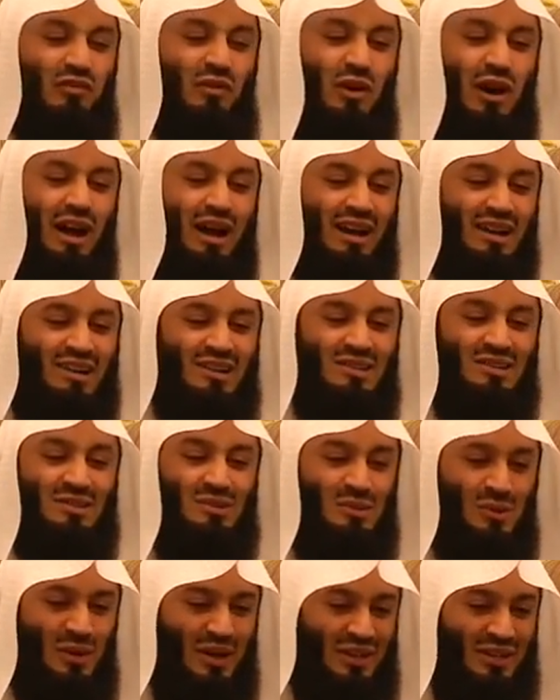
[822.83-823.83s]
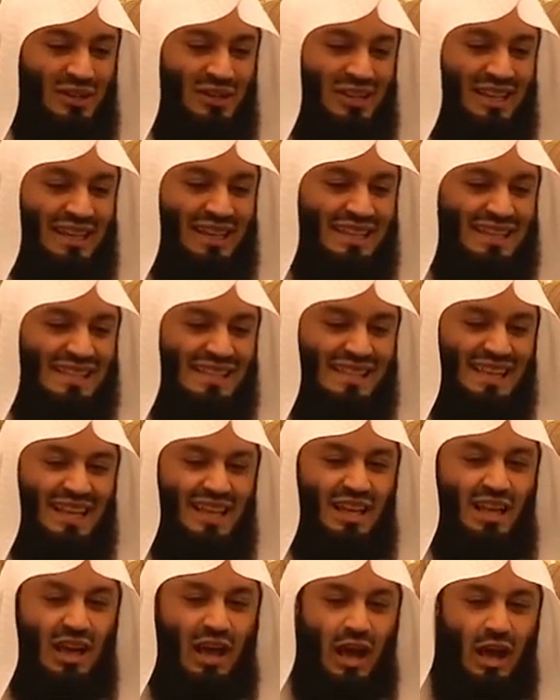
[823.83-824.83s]
for 100, 200 years,
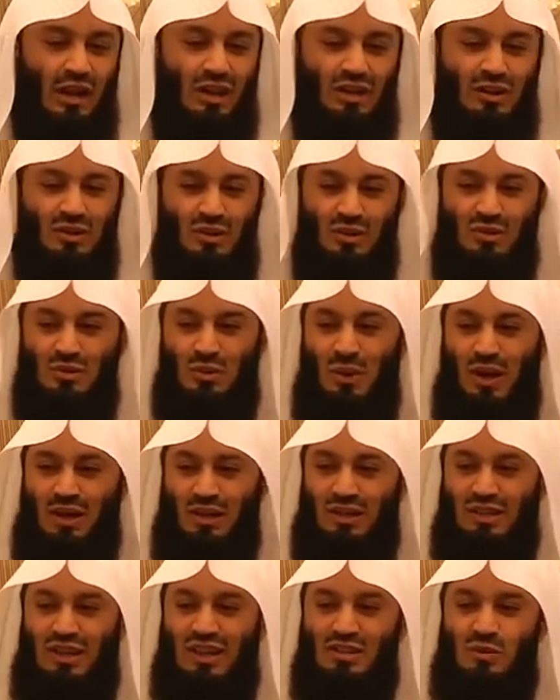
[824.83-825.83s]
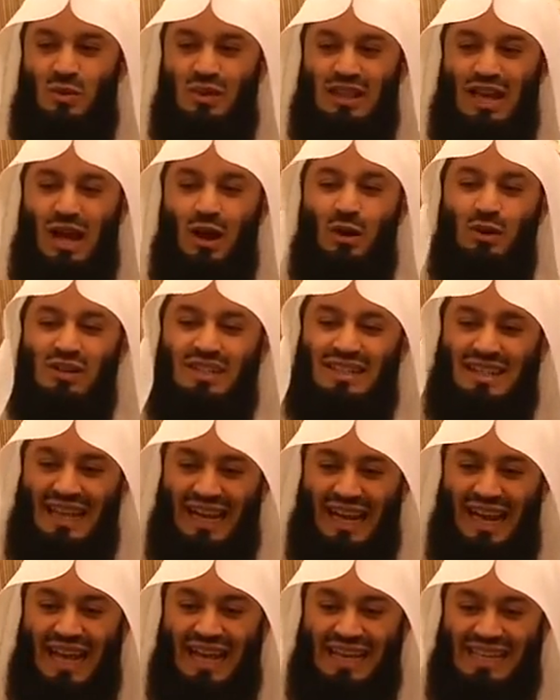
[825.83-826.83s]
100 or 200 years without
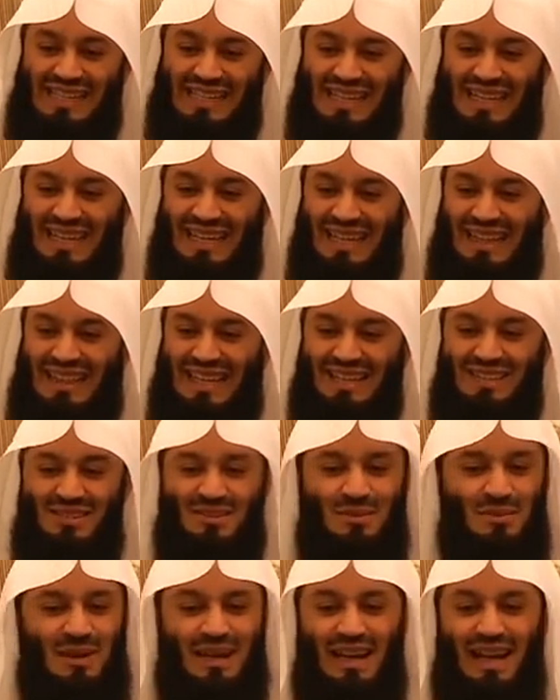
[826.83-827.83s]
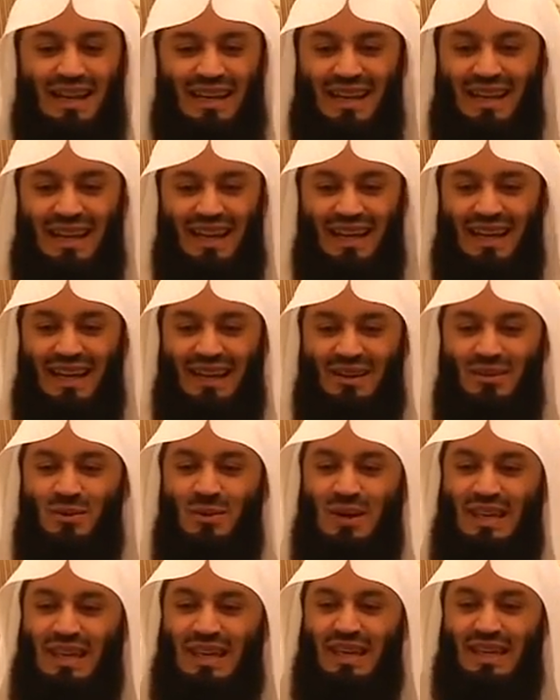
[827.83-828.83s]
realizing that subhanallah,
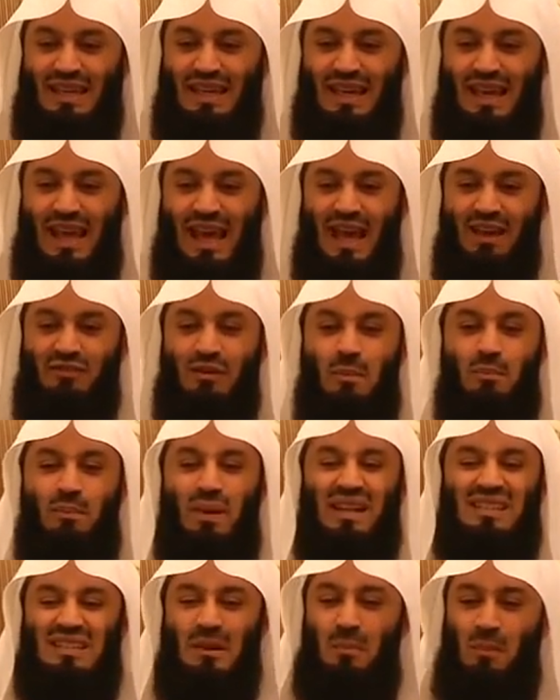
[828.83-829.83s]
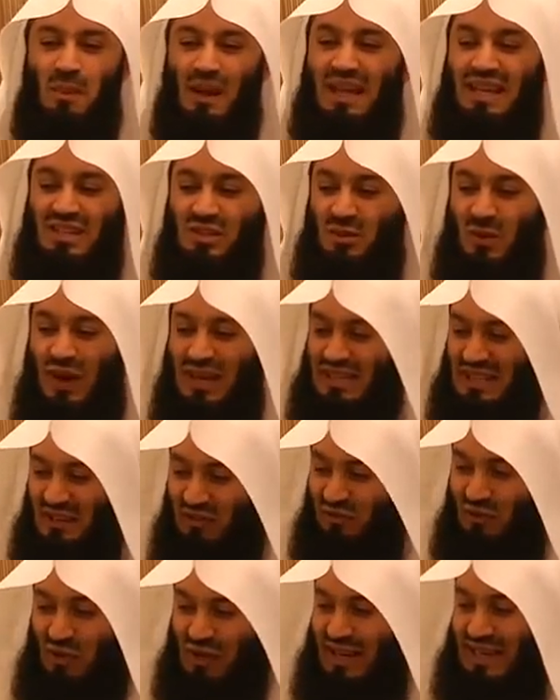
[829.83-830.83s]
we have a better place
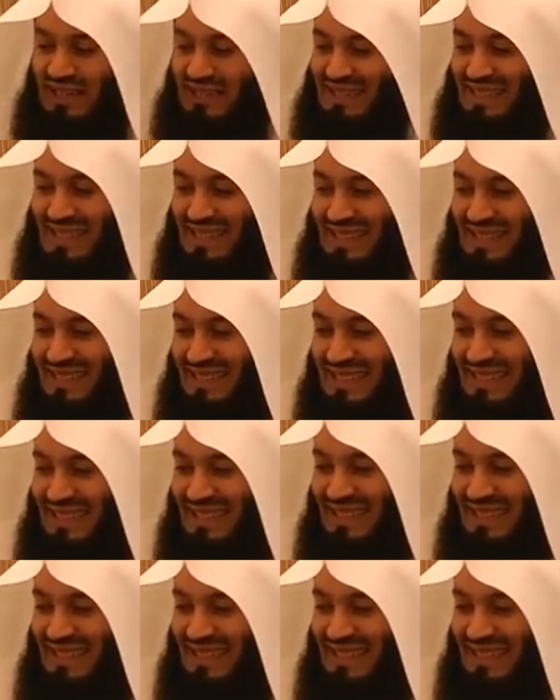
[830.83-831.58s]
waiting for us.